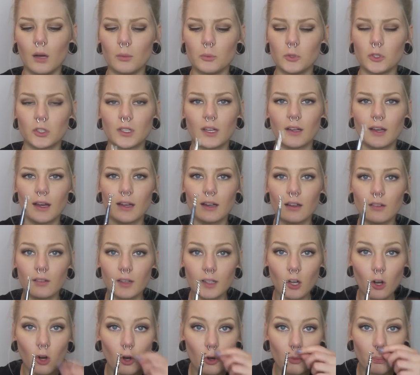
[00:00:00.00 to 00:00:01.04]
you can kind of
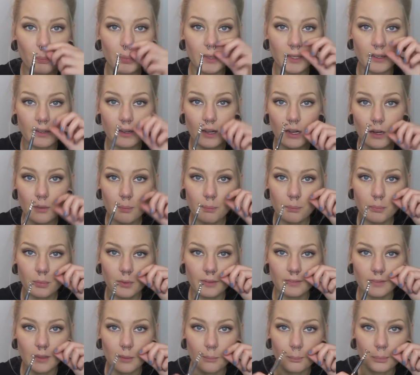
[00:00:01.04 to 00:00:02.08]
like open it up
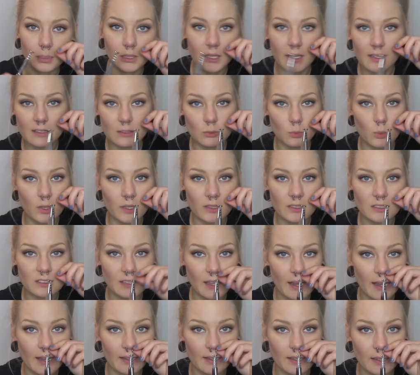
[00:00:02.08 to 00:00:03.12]
and then place one
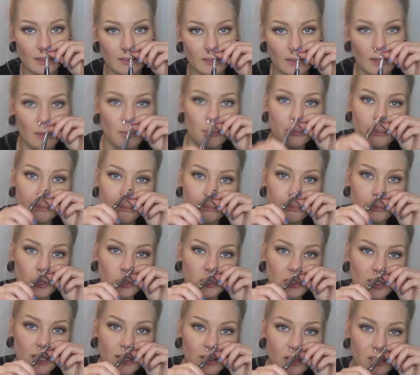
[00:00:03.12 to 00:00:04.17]
side and then
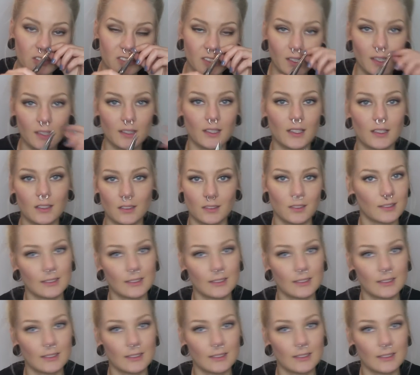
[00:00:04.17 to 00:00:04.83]
put the other side in.